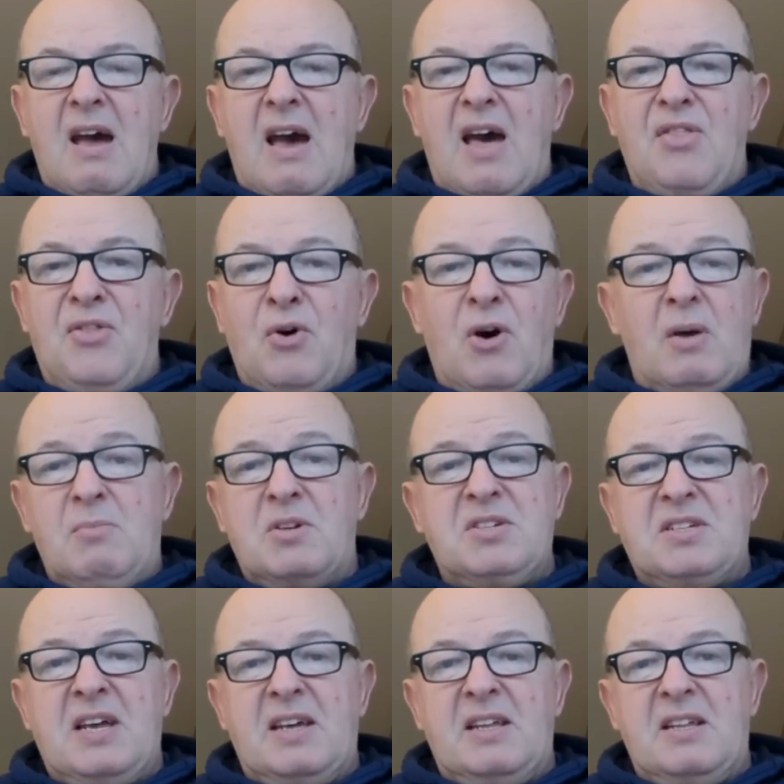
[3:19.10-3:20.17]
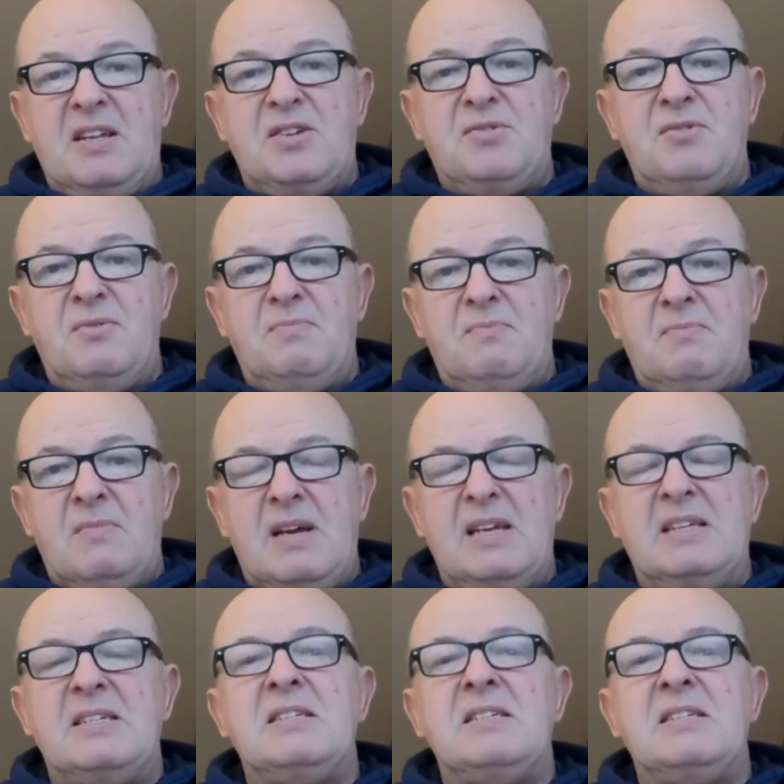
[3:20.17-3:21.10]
I thought, I must stay in this room. It